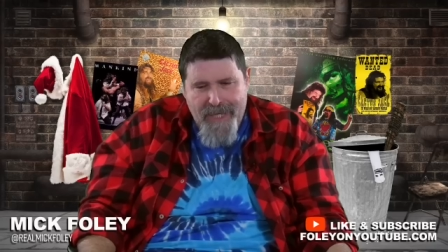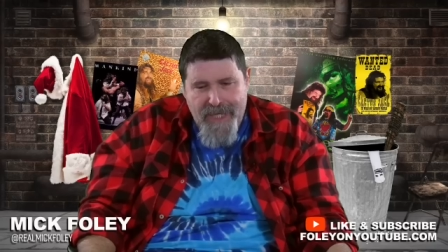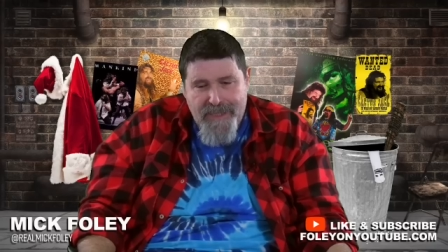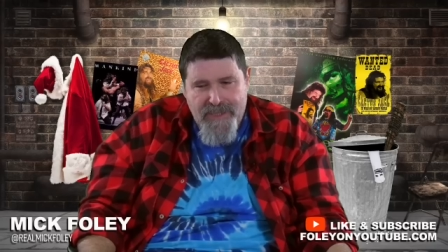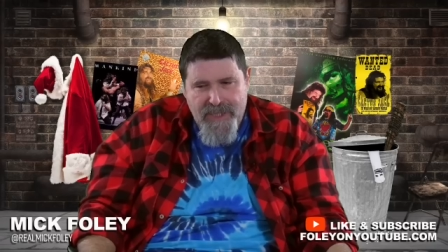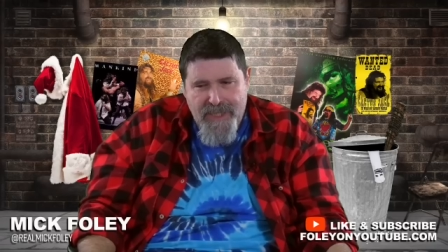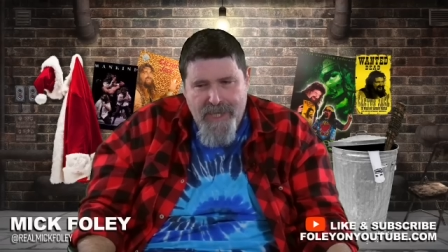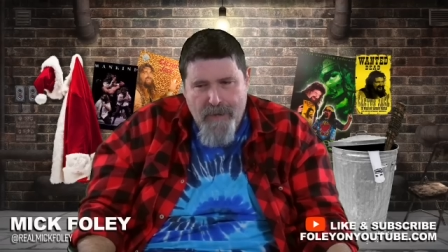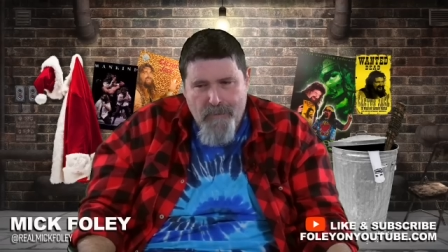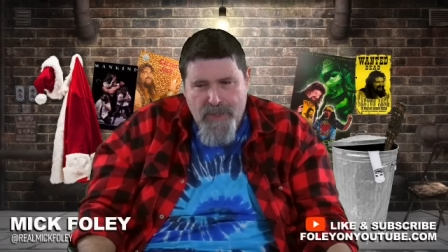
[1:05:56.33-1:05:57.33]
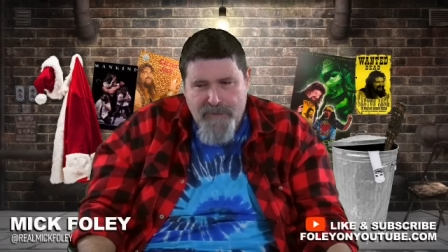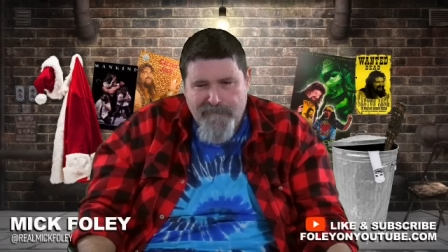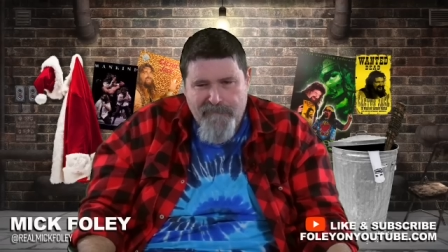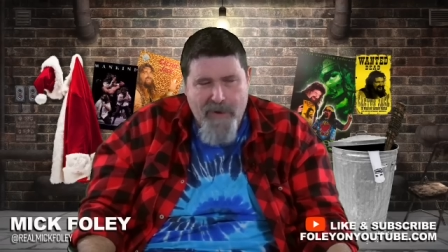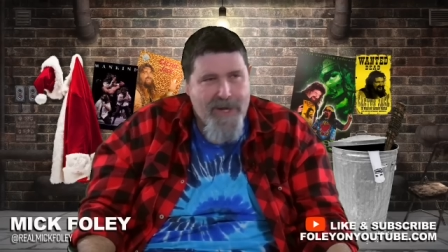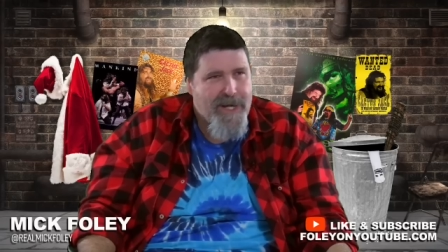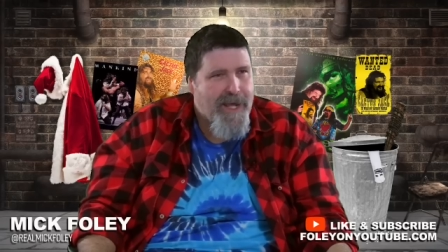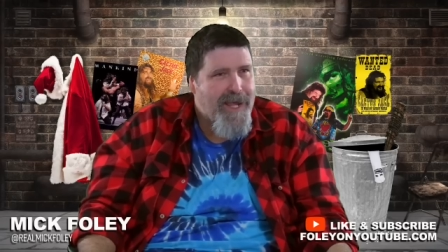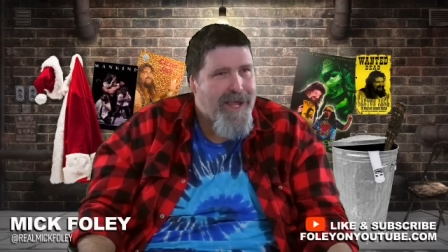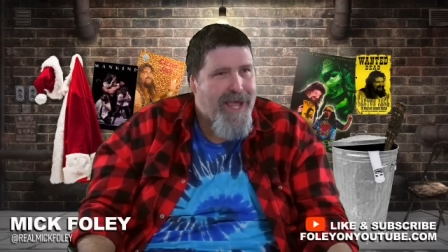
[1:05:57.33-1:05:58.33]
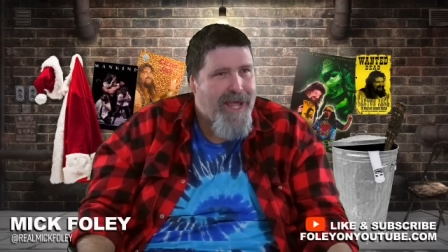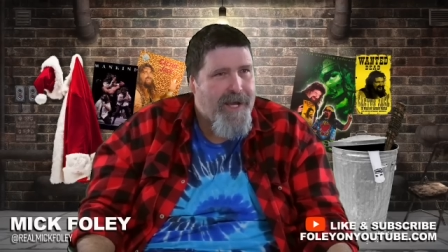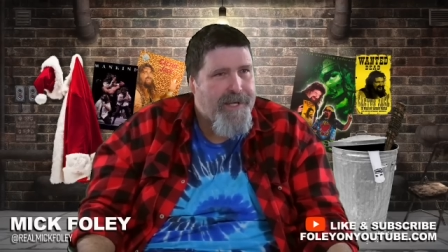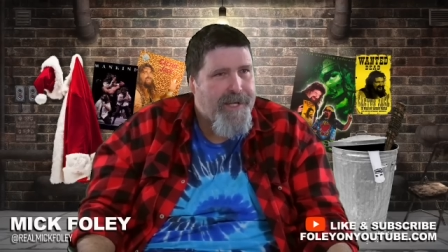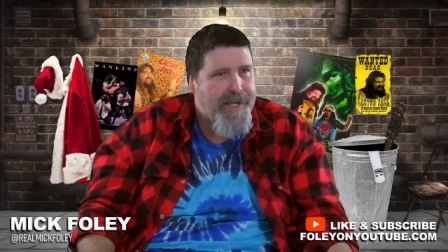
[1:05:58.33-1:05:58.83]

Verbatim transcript: He had seen how much fun I had